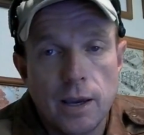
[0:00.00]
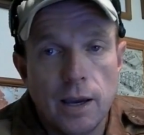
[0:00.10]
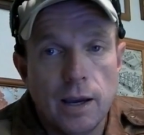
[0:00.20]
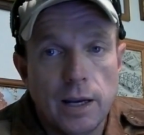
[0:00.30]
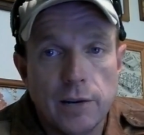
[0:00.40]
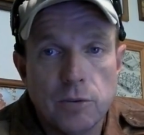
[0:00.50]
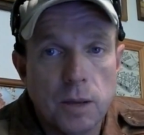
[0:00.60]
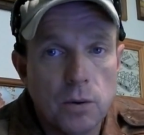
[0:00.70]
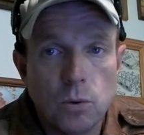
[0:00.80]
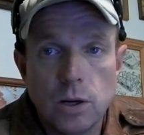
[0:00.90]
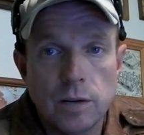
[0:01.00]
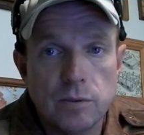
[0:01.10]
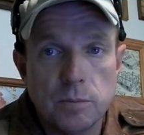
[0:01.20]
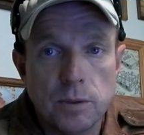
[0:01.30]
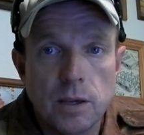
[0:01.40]
I never met a one of
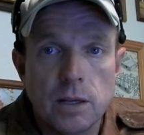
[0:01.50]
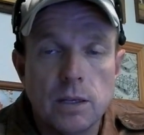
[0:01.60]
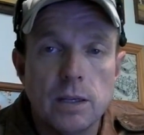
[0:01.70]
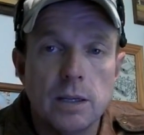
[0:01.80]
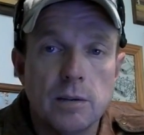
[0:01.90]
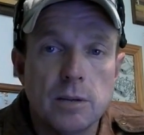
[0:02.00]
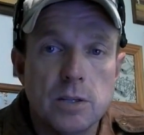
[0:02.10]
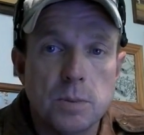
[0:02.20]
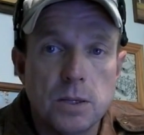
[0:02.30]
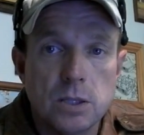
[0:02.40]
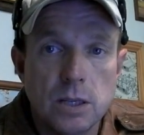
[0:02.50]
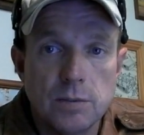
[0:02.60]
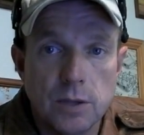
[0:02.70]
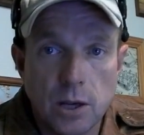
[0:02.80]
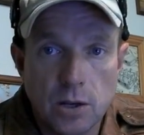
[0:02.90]
them that, especially
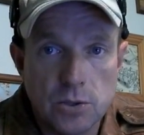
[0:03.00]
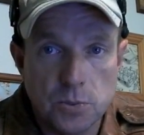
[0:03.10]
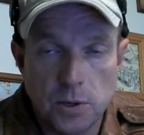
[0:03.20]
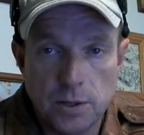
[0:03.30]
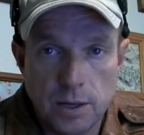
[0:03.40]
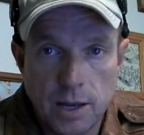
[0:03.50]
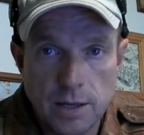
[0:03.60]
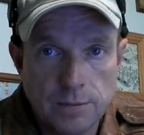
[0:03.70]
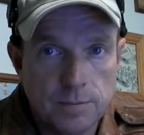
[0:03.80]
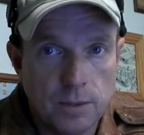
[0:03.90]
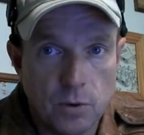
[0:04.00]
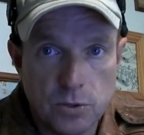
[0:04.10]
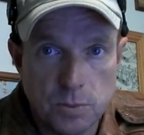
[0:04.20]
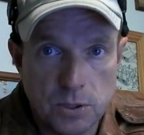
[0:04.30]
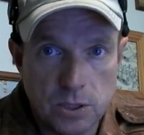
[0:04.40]
if the colors were on the line, or
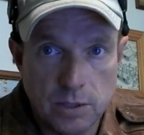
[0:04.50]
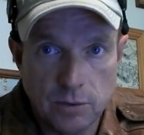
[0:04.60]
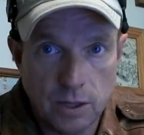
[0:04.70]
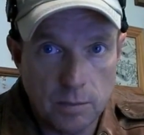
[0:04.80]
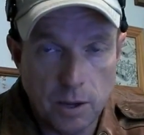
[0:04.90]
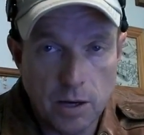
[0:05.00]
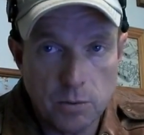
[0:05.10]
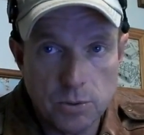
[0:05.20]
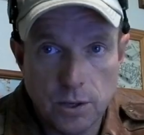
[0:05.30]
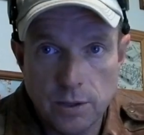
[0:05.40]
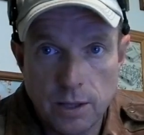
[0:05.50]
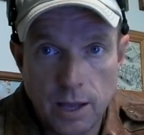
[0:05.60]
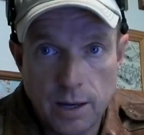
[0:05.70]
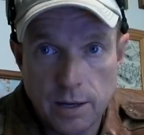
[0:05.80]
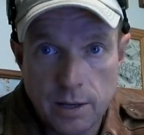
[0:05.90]
especially if club honor was on the
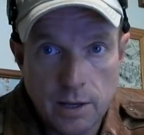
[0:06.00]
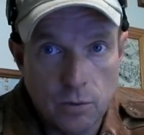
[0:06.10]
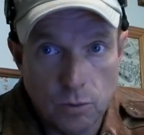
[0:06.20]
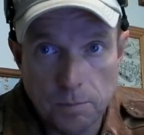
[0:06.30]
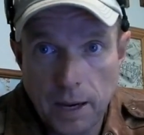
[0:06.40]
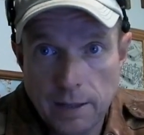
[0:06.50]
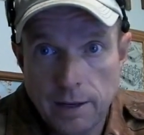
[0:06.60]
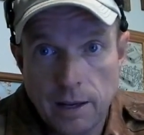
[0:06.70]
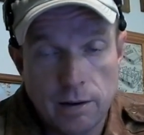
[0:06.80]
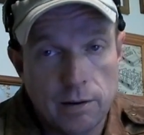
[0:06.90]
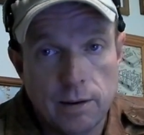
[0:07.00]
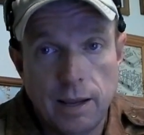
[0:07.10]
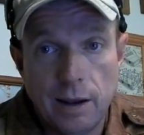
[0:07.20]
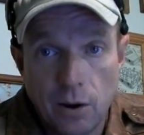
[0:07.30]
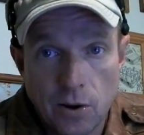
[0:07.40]
line, would back down
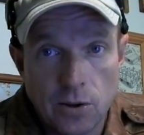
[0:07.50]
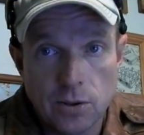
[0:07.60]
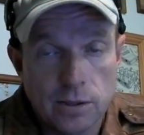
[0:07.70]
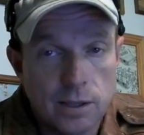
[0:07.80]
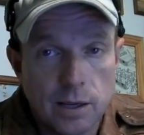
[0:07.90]
at all.